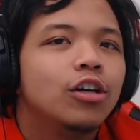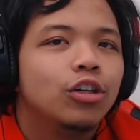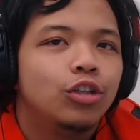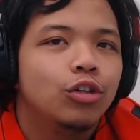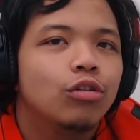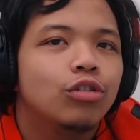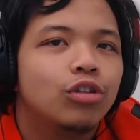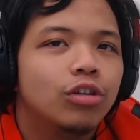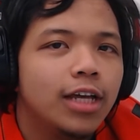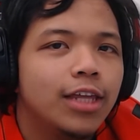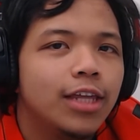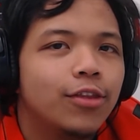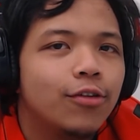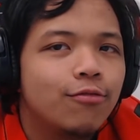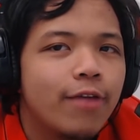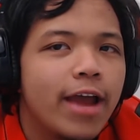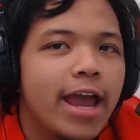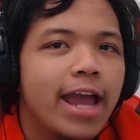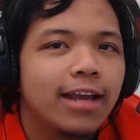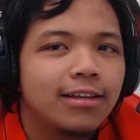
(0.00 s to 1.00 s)
Usually the
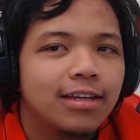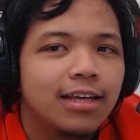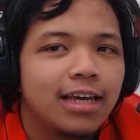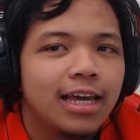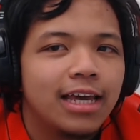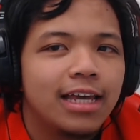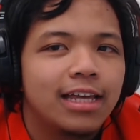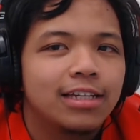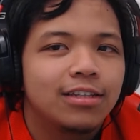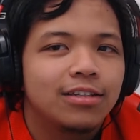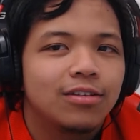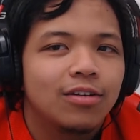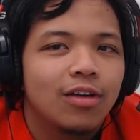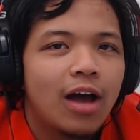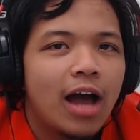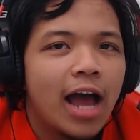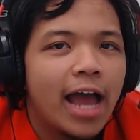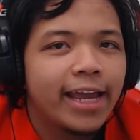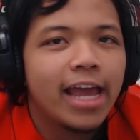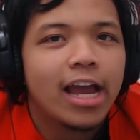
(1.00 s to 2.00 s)
ranked is
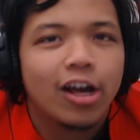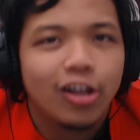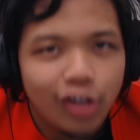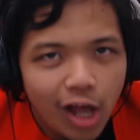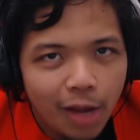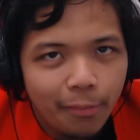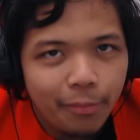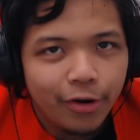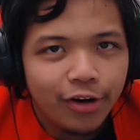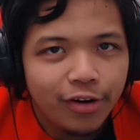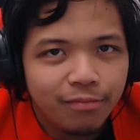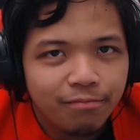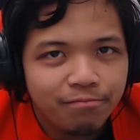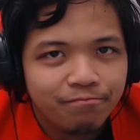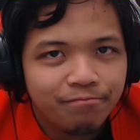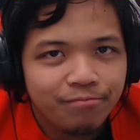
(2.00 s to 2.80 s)
I get clobbered